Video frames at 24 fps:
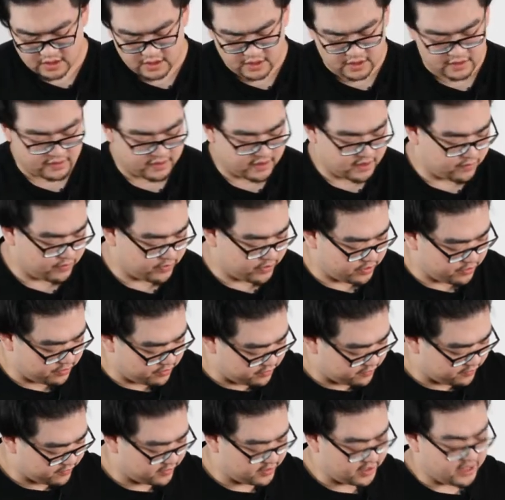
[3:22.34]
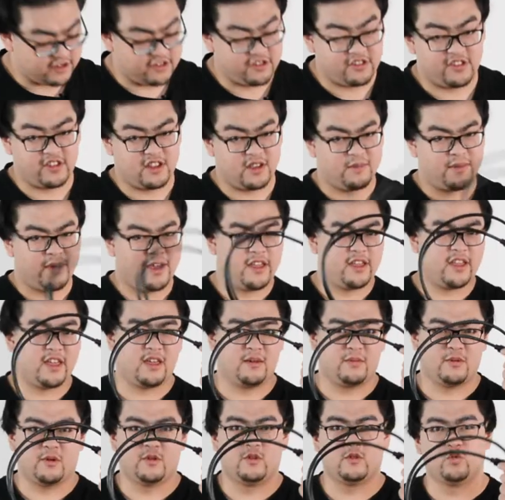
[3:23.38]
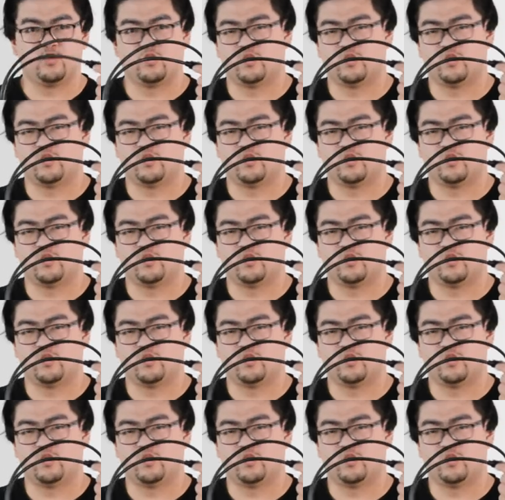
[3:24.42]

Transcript: And then we use an H D M I cable.